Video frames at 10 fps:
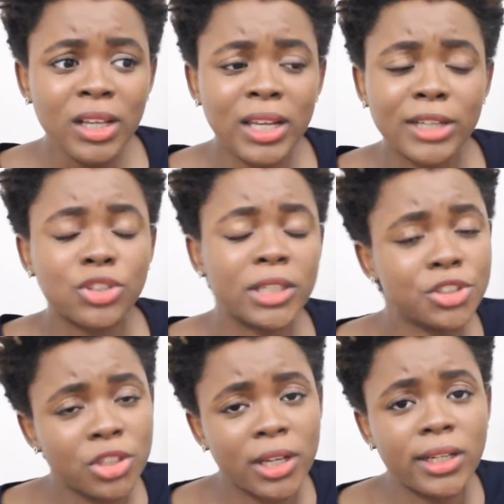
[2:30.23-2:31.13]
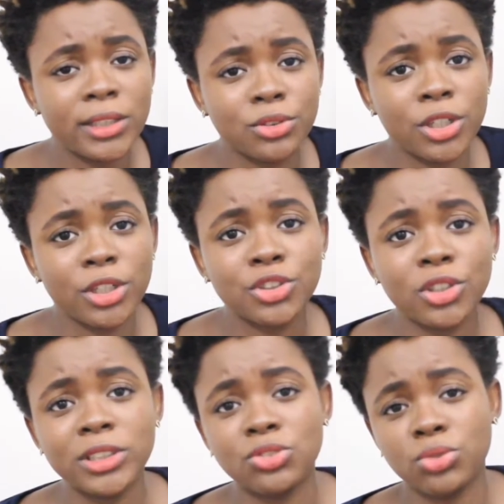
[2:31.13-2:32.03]
like traditional
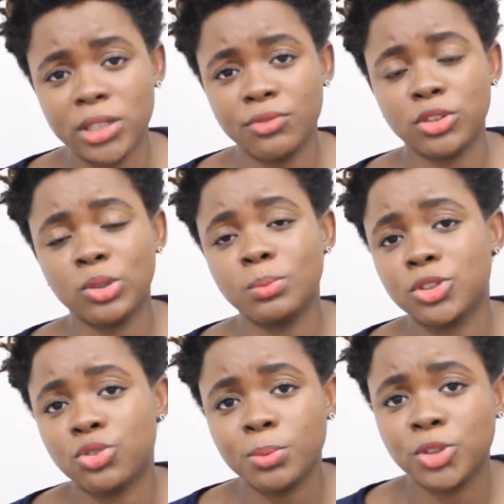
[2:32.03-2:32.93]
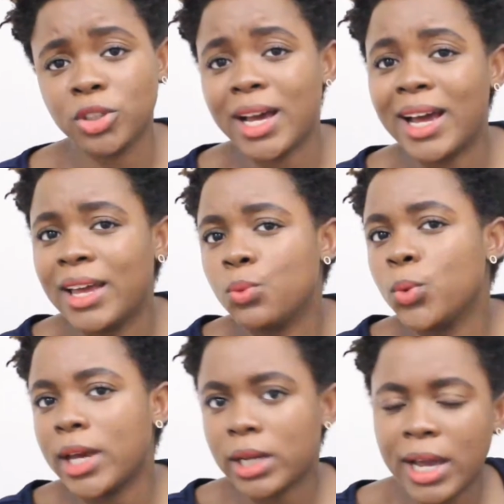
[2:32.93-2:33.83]
education is ready for some disruption, and
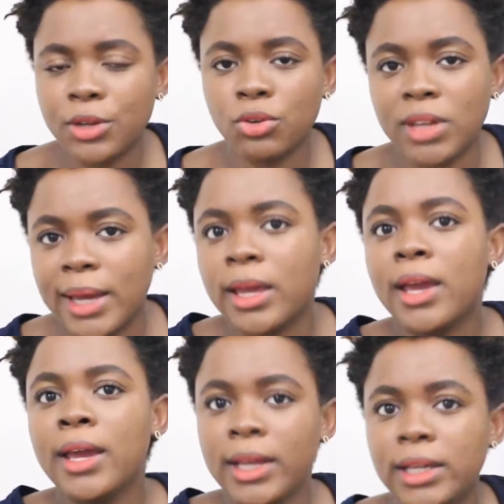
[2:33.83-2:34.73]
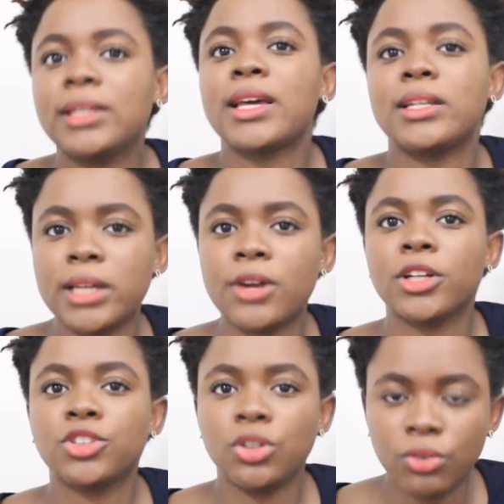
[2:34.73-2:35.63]
we are kind of like in that
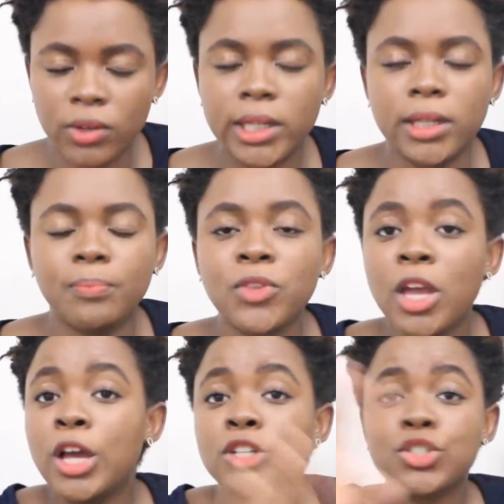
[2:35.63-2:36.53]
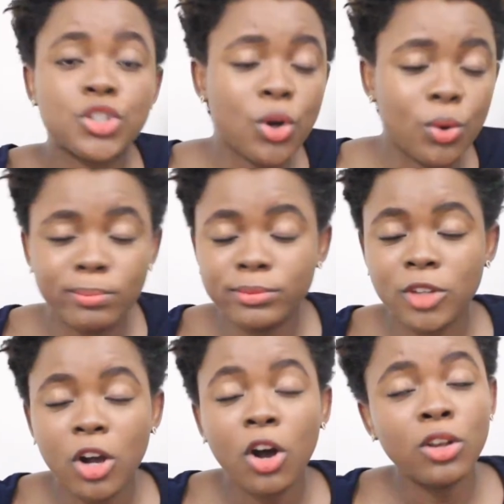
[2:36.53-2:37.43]
direction already.
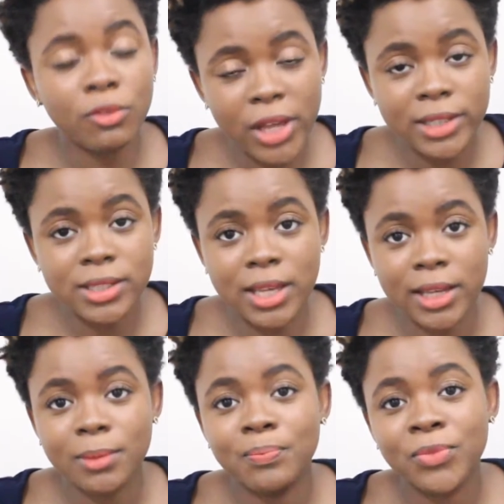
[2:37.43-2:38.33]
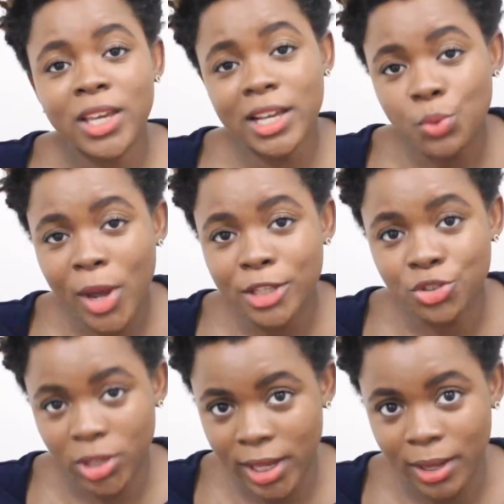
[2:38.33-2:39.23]
So all of that said, here's why you
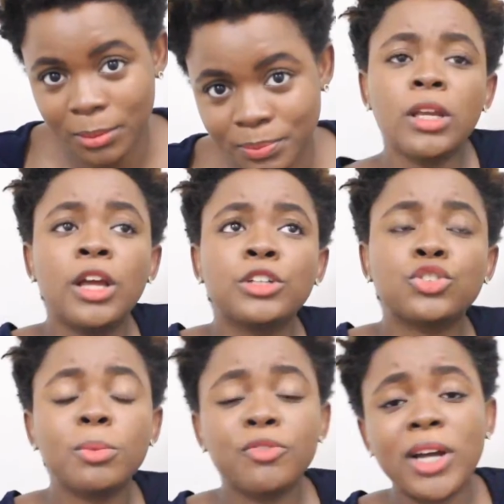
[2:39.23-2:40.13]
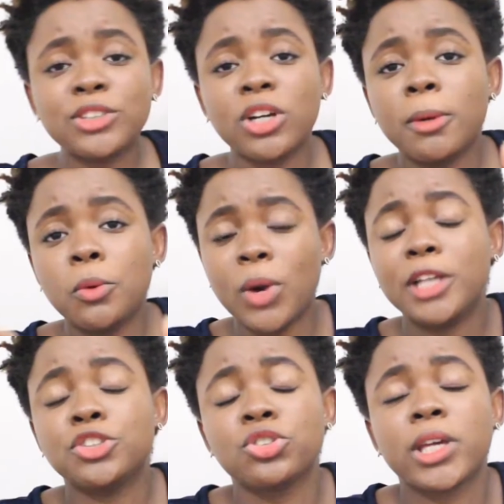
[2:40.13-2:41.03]
should care. So before I talk about
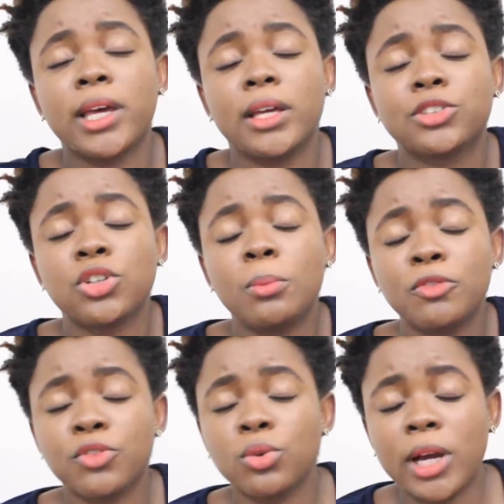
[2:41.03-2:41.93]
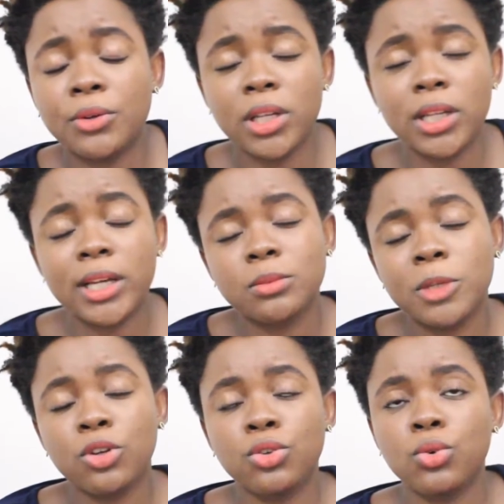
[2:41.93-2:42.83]
why you should care, some of you, I realize,
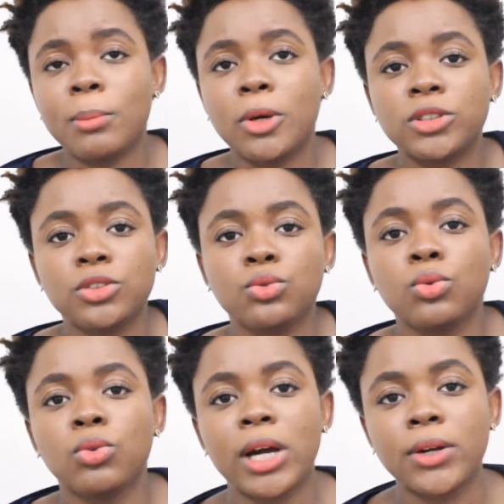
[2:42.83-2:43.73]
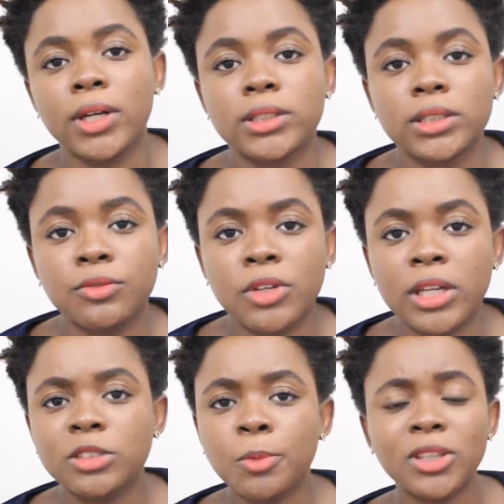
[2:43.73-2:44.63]
may not know about these Google Career
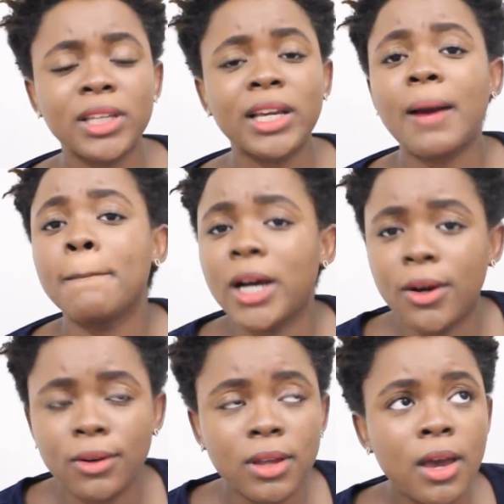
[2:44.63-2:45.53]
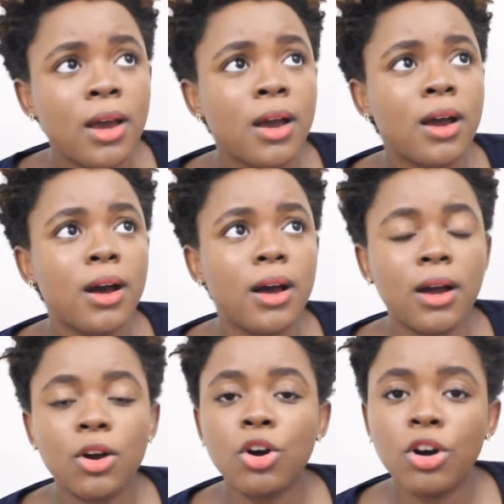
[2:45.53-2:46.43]
Certificates, but think about
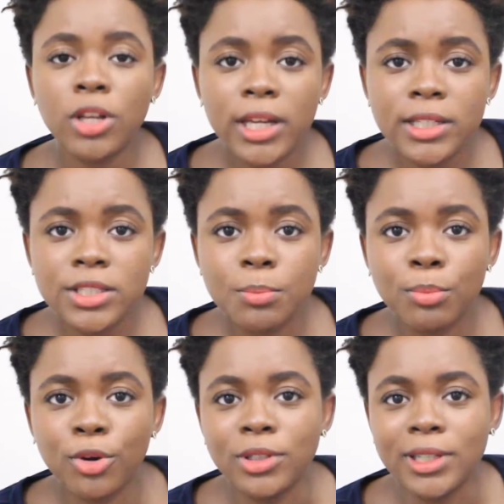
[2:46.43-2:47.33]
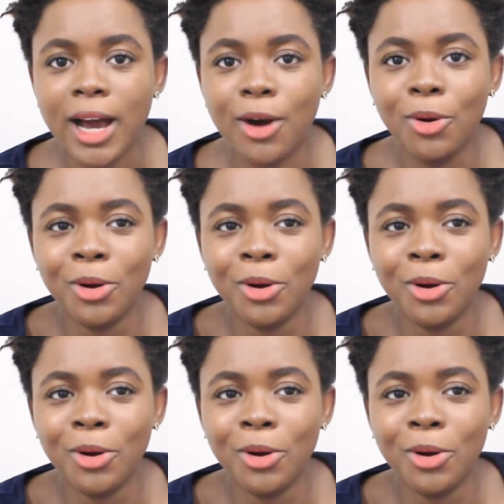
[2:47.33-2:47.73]
college, but now